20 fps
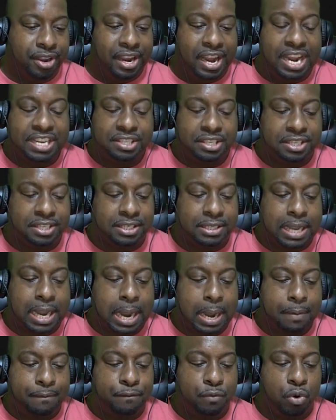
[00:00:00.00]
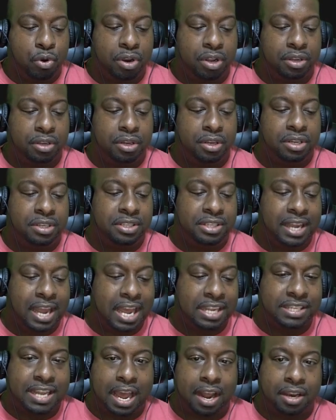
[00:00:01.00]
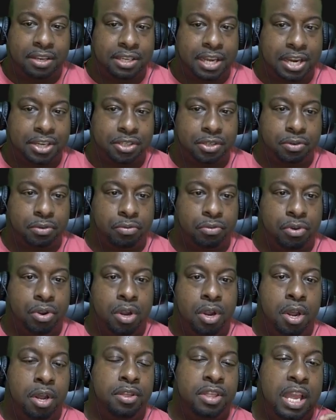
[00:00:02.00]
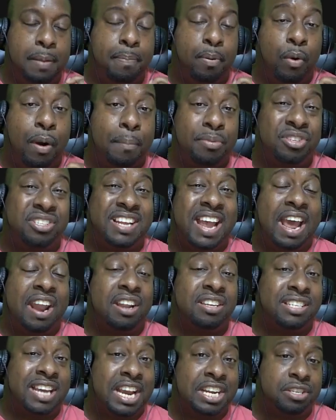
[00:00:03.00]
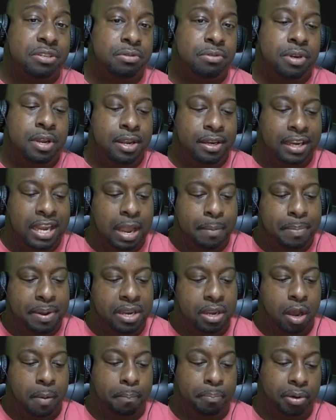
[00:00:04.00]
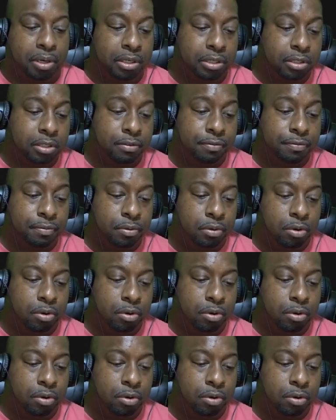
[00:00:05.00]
It's the same for the test annotation. The parameters annotation can be above